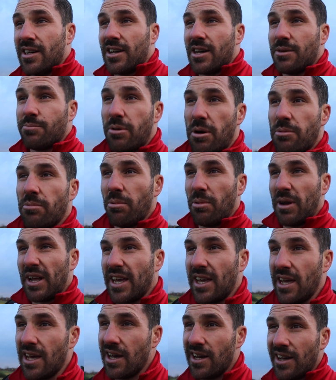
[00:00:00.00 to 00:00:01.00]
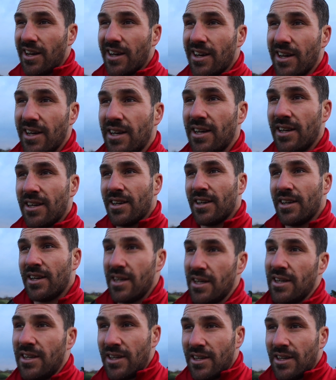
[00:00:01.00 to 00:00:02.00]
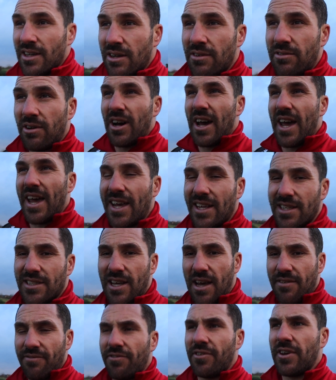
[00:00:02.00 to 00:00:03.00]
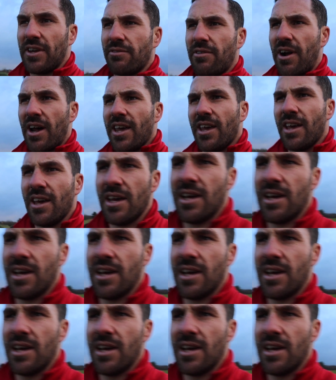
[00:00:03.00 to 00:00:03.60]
I'm probably, what, 8-10 feet right?